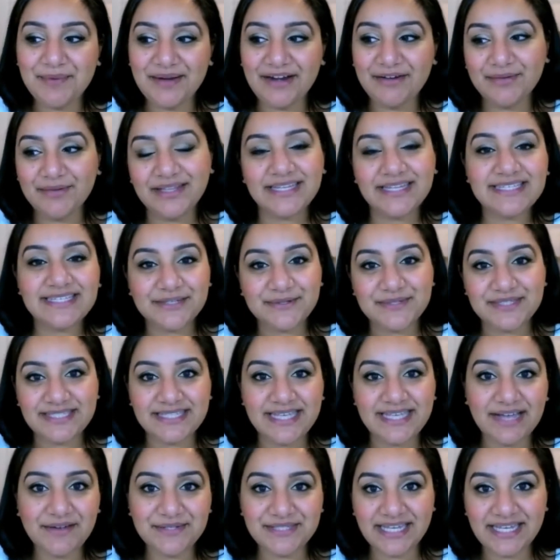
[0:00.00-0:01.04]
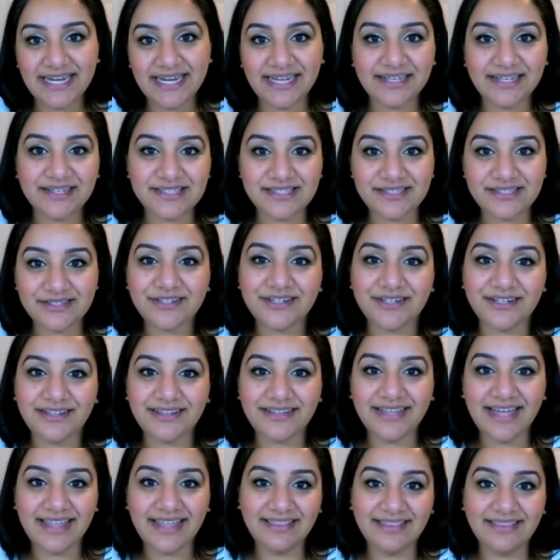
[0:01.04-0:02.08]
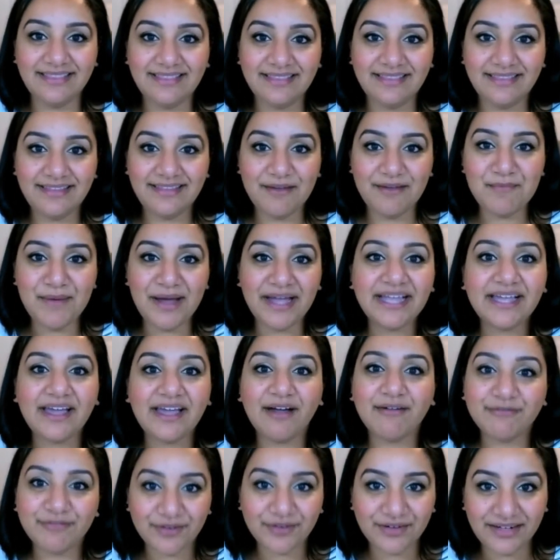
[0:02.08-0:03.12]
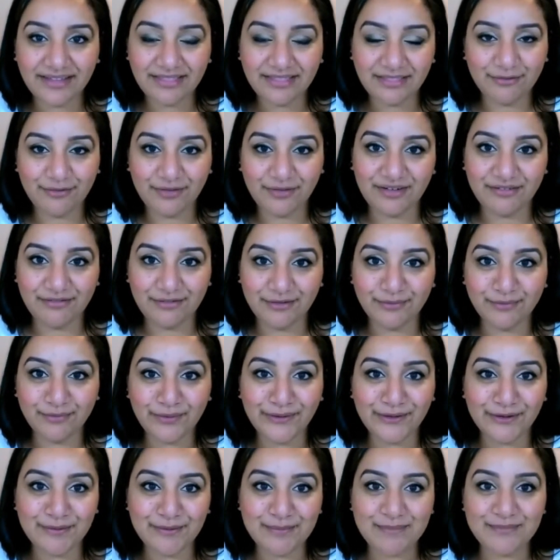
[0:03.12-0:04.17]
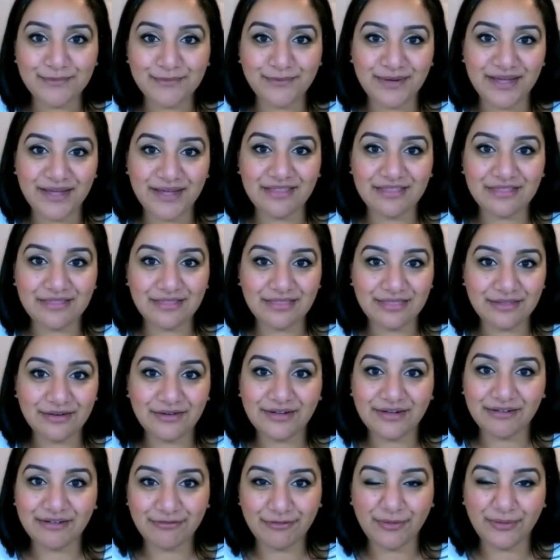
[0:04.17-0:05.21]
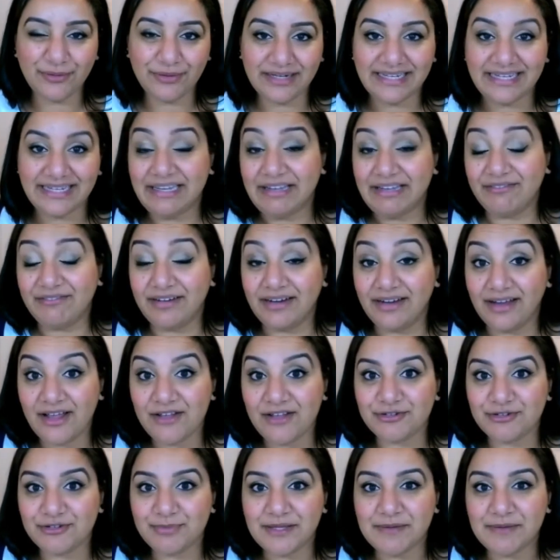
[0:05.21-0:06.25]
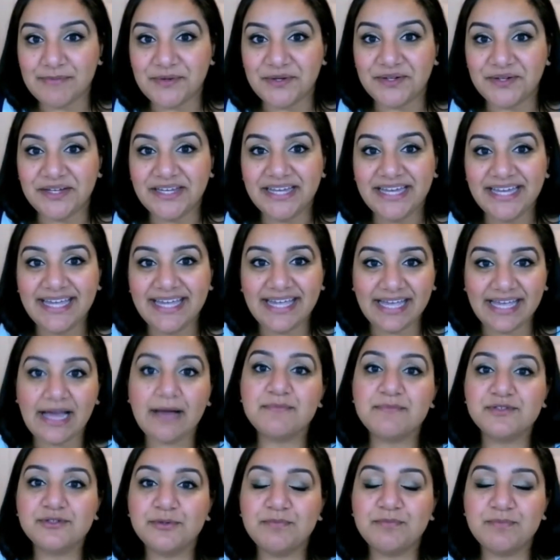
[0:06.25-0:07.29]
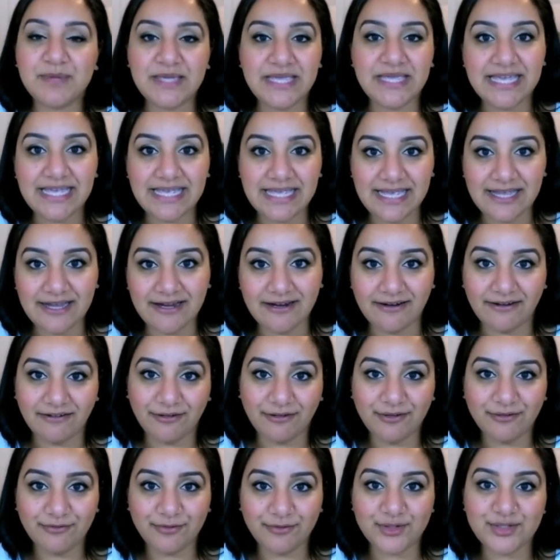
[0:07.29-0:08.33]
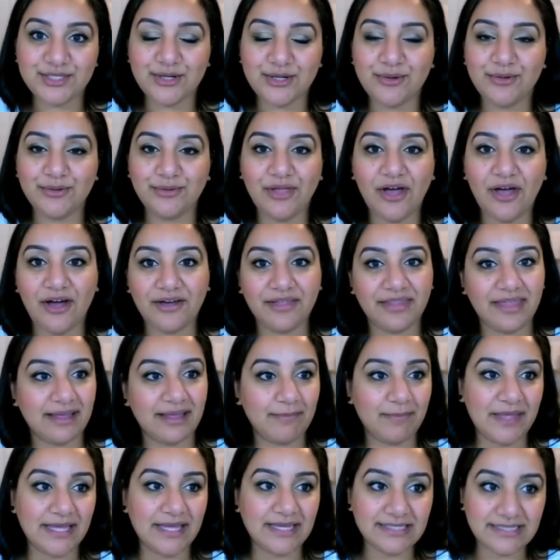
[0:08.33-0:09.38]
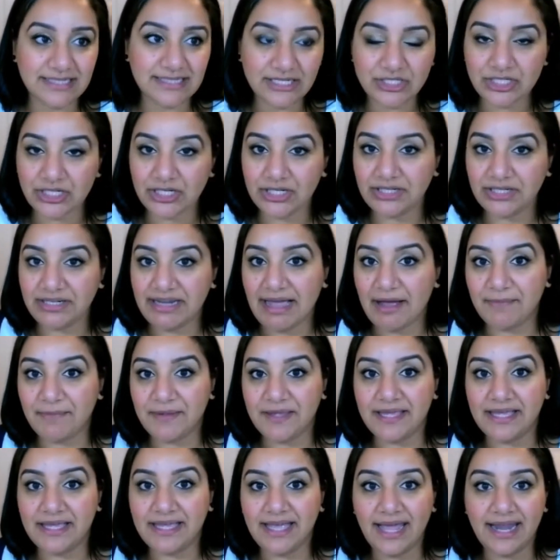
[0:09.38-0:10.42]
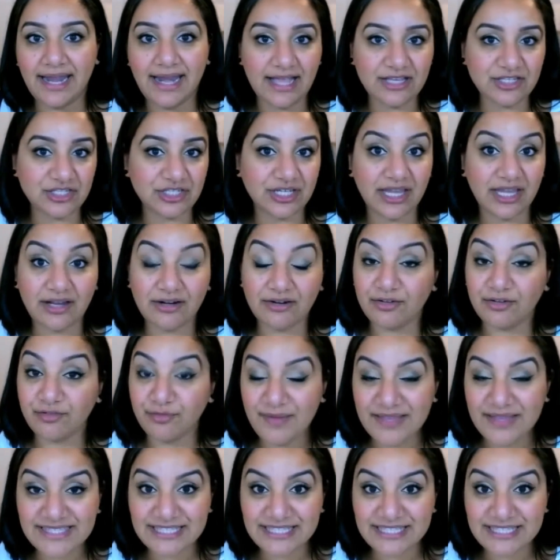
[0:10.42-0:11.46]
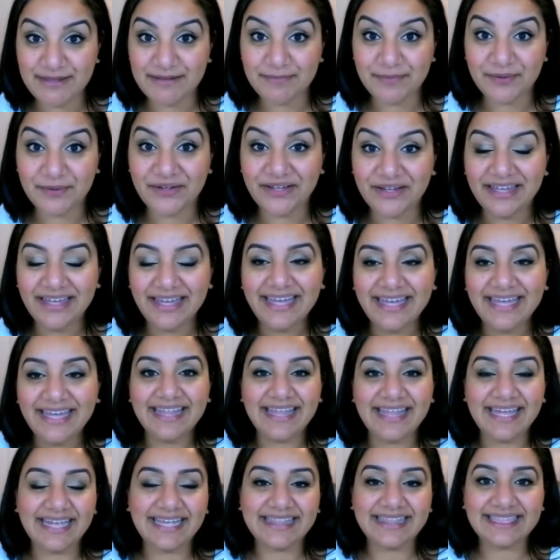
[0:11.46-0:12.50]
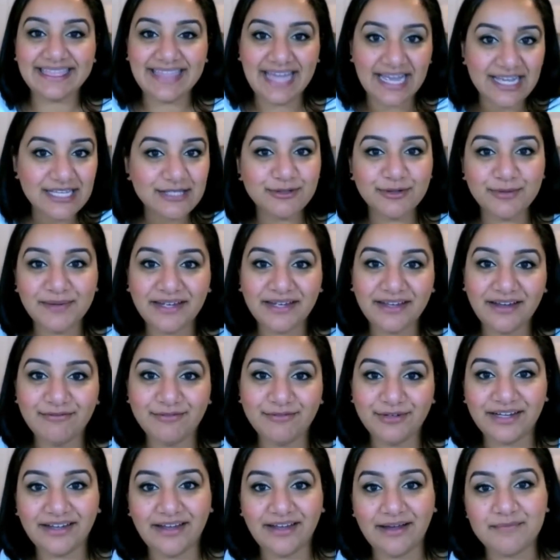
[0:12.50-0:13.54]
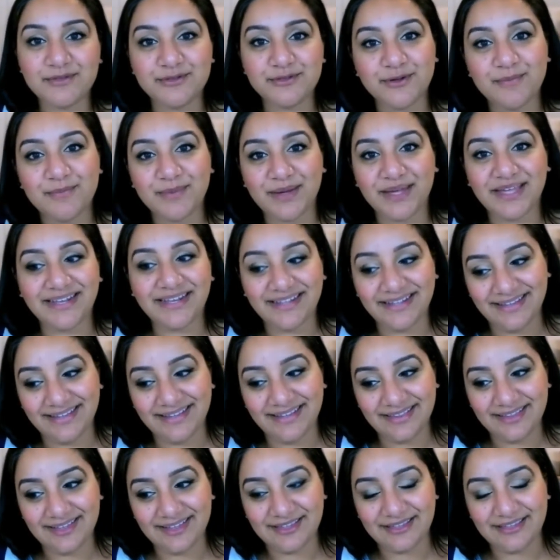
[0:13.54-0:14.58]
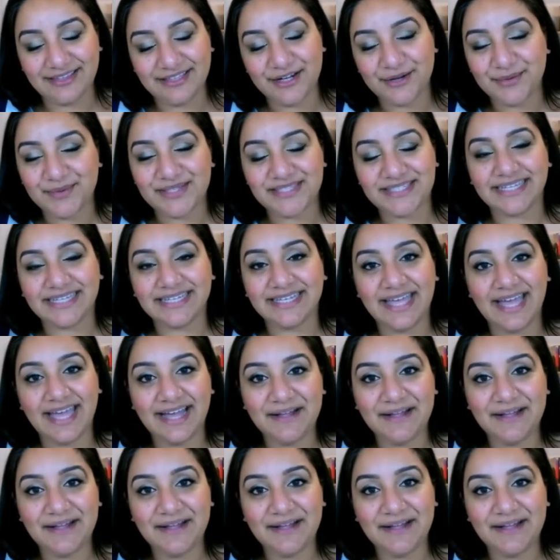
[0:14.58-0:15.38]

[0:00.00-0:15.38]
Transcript: I realized I was hitting a stall, and my comfort at the front of a room with 30, 40, even 100 people, it comes from being here for so long, like being a teacher, now being an educator of business people. Like, that's where my comfort comes from. But there was an